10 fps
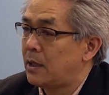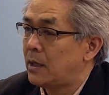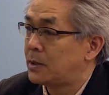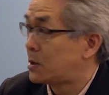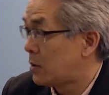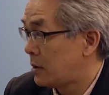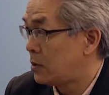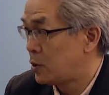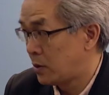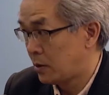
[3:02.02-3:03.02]
uh, start
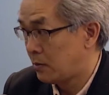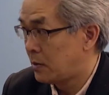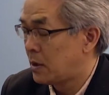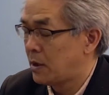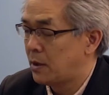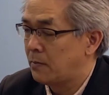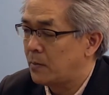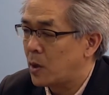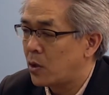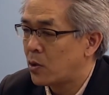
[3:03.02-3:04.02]
doing
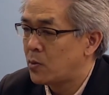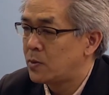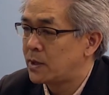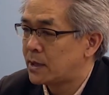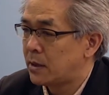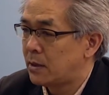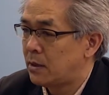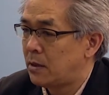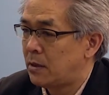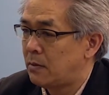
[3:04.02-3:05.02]
um, our own st-
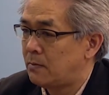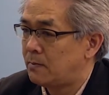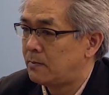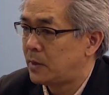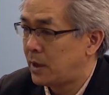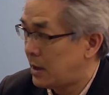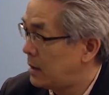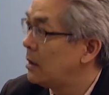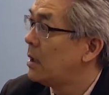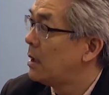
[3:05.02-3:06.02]
um,
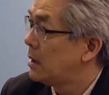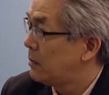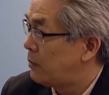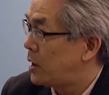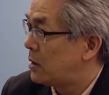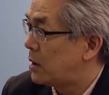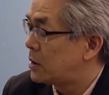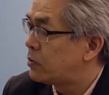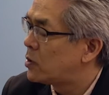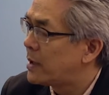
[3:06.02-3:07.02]
gig, being an
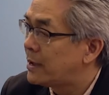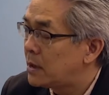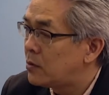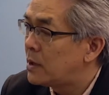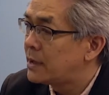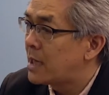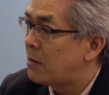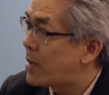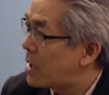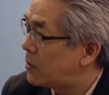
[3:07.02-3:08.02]
entrepreneur. And then I realized
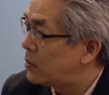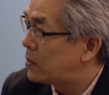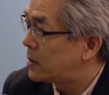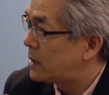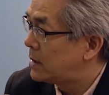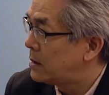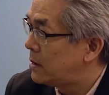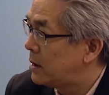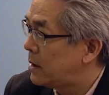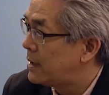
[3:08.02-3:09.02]
how powerful it is
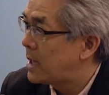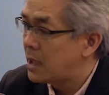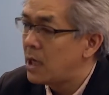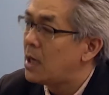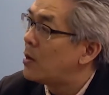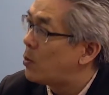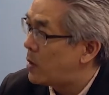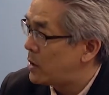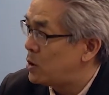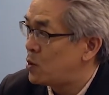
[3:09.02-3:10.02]
that
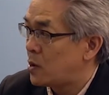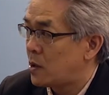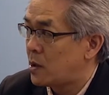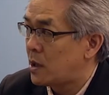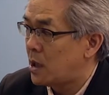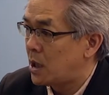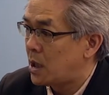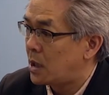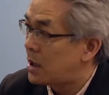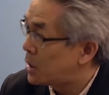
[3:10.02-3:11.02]
when you're
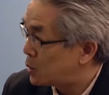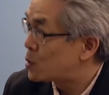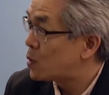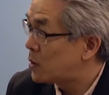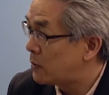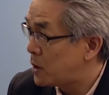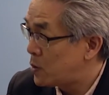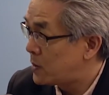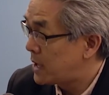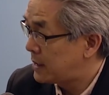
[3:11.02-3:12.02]
uh, in control of your
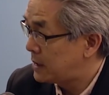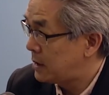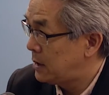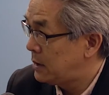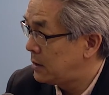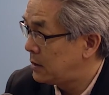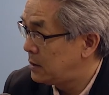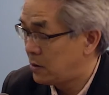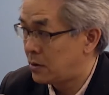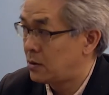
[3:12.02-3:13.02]
own destiny,
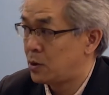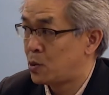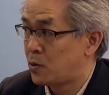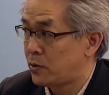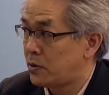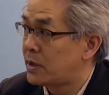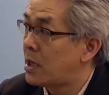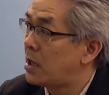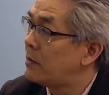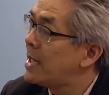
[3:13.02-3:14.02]
you control your
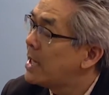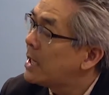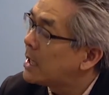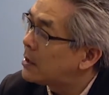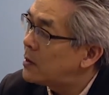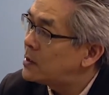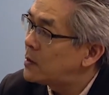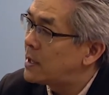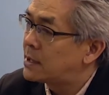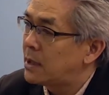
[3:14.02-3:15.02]
time, and
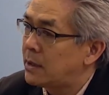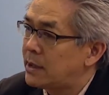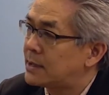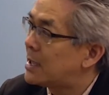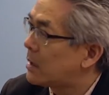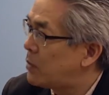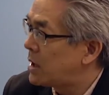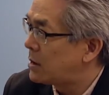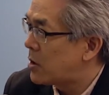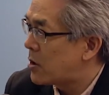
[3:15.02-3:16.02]
also it's it's like
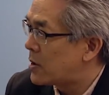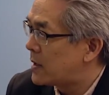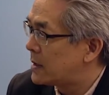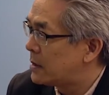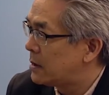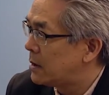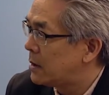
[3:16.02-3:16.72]
being an artist.